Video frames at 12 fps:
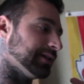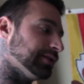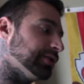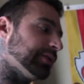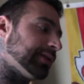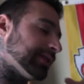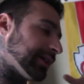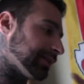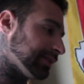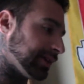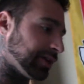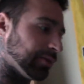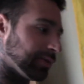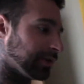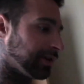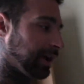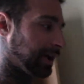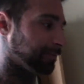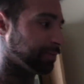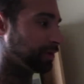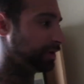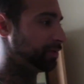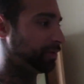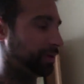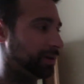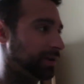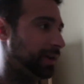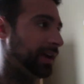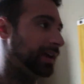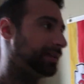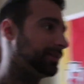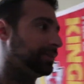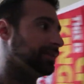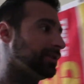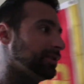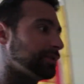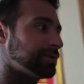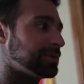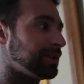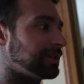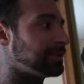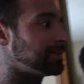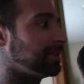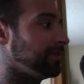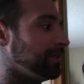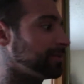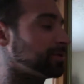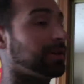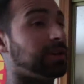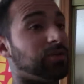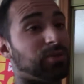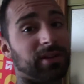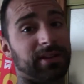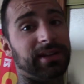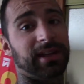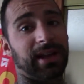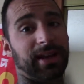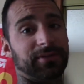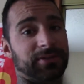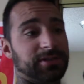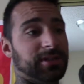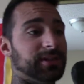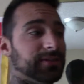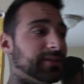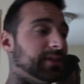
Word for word: doing like legwork and pre-work and you know setting stuff up so I can really get after stuff.